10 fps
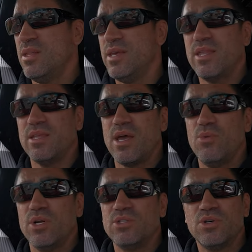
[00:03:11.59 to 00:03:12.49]
The other
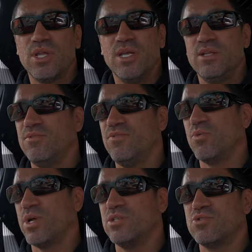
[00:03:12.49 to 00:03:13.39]
day when I took it in
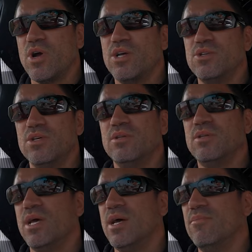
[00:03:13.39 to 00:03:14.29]
for
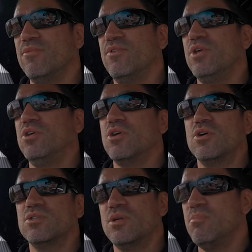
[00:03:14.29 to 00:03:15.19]
registration for you
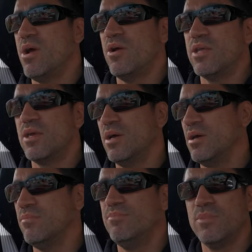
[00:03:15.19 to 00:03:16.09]
guys in
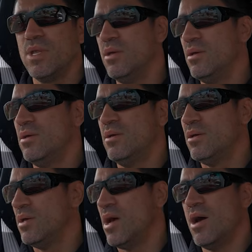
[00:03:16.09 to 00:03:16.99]
America,
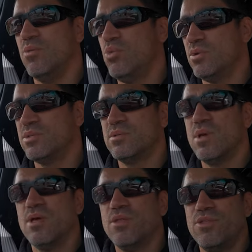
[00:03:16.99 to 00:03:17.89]
was
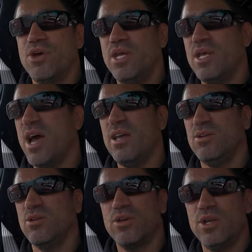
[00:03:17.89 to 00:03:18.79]

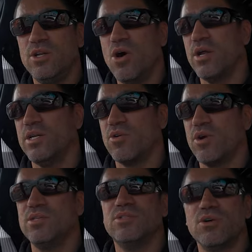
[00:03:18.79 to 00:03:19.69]
38 or 39
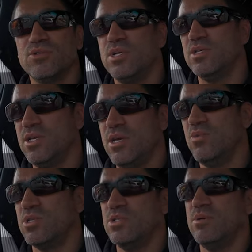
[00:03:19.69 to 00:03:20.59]
degrees Celsius
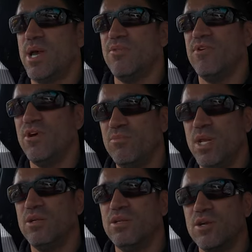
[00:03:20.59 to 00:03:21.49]
here, which is about 5
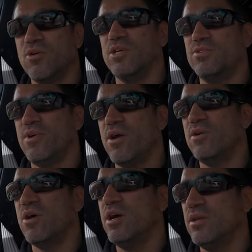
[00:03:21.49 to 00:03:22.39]
million degrees
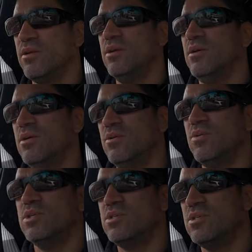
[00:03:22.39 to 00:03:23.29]
Fahrenheit,
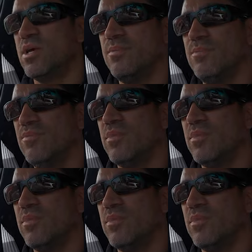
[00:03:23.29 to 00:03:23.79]
which is, you